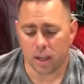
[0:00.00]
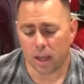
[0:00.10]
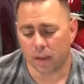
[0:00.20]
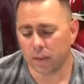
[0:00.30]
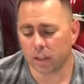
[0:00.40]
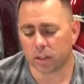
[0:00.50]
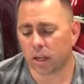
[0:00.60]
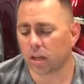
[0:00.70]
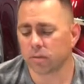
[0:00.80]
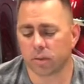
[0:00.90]
And then the
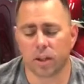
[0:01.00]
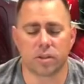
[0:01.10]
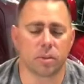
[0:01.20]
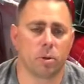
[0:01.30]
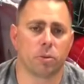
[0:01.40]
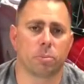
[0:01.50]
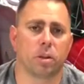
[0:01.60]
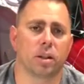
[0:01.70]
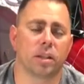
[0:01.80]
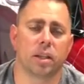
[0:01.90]
garage floods are both
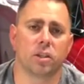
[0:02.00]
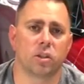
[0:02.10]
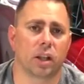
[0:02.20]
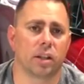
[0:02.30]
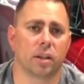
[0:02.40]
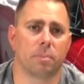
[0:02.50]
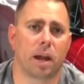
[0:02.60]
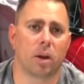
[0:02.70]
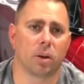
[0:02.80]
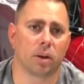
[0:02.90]
plugged in directly to
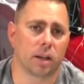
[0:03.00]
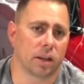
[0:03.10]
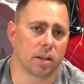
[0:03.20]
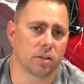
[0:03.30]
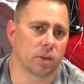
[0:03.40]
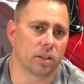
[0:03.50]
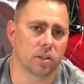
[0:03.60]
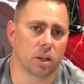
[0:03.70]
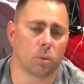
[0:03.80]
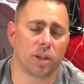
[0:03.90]
power, right
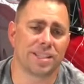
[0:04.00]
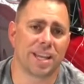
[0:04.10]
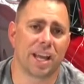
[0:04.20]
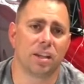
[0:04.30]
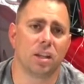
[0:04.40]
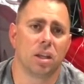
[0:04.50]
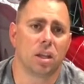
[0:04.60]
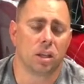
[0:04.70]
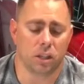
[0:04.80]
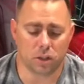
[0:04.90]
to 110.
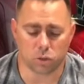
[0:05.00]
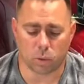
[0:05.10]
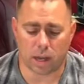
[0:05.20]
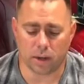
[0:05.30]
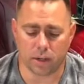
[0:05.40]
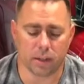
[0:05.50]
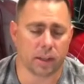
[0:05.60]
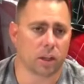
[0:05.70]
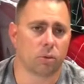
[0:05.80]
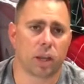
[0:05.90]
You just wire it in
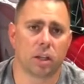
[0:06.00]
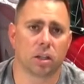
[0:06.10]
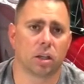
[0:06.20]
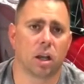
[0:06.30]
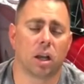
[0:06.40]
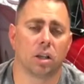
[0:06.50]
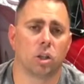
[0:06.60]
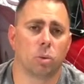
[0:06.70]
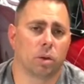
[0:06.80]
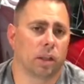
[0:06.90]
like a regular,
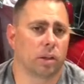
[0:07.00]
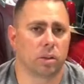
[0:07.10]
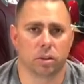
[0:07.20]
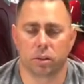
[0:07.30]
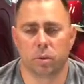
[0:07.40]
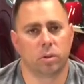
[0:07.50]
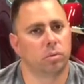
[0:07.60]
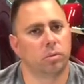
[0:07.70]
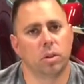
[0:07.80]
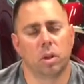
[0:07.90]
you would
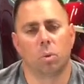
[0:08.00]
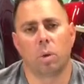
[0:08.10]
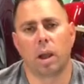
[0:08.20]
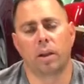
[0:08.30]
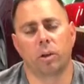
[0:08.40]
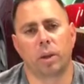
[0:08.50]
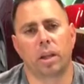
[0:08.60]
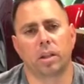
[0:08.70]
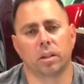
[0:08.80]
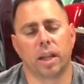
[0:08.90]
wire in a
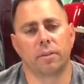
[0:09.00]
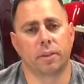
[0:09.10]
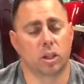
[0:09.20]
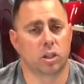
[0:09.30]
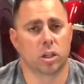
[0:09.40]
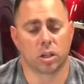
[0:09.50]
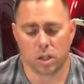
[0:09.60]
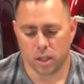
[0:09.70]
regular light fixture,